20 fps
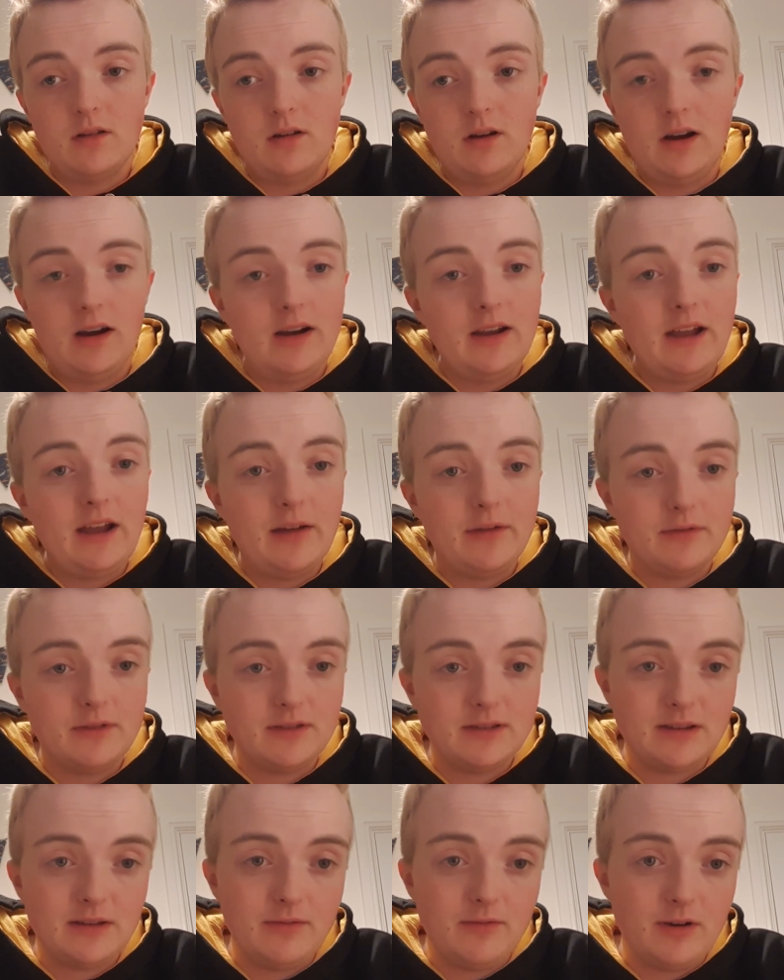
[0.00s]
I have the
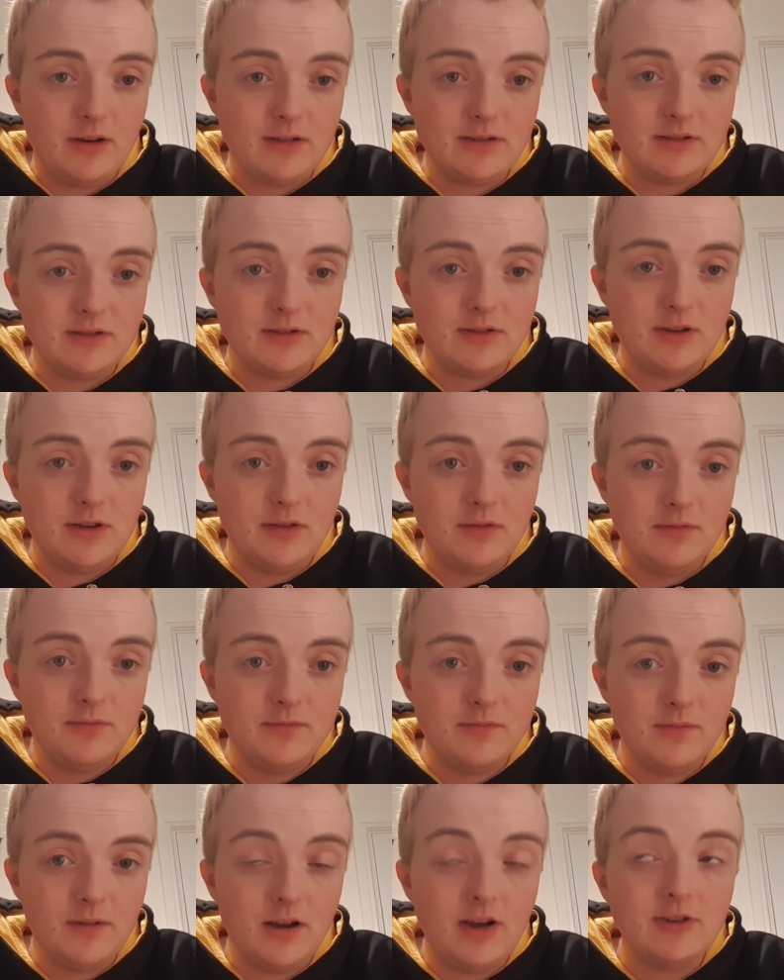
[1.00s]
same rights as you.
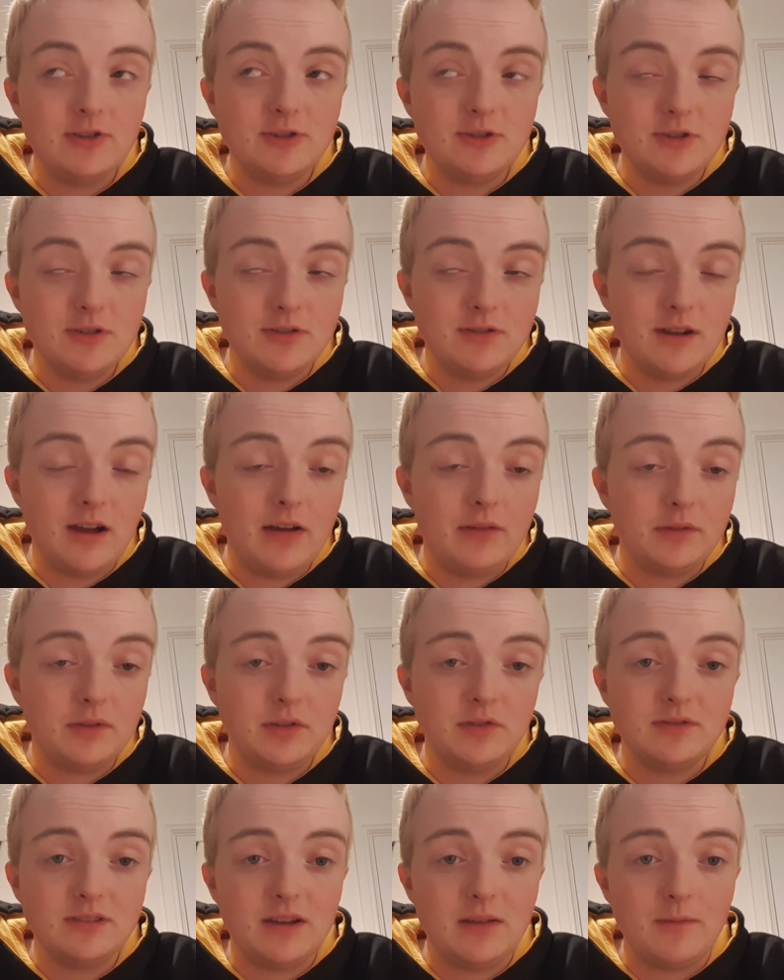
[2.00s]
I should have
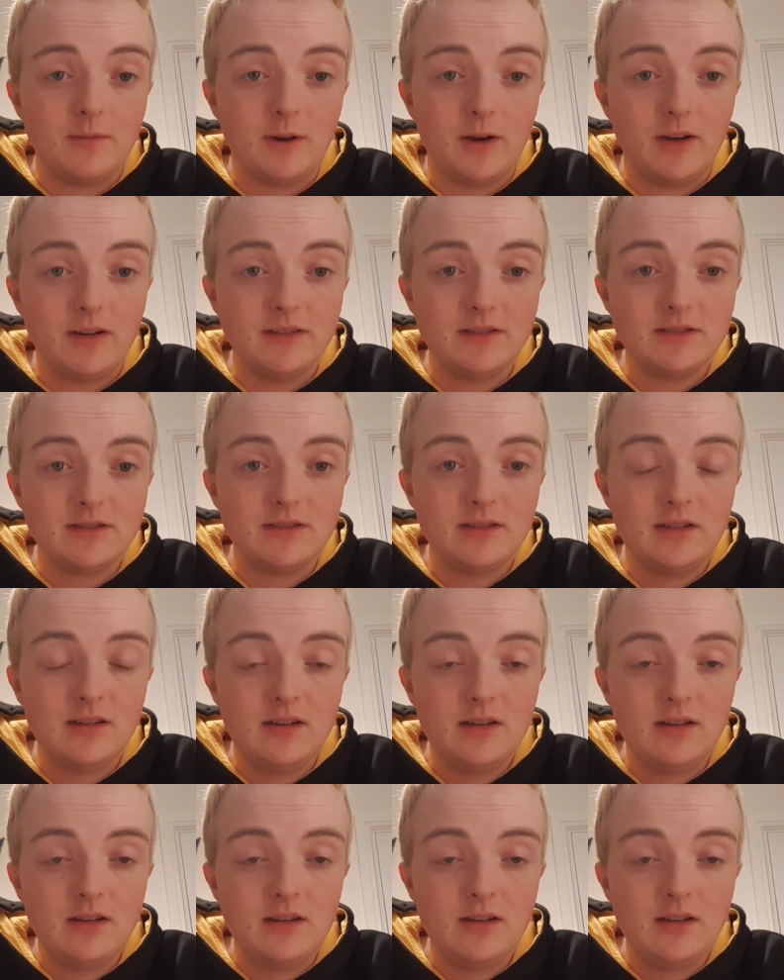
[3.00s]
those same rights,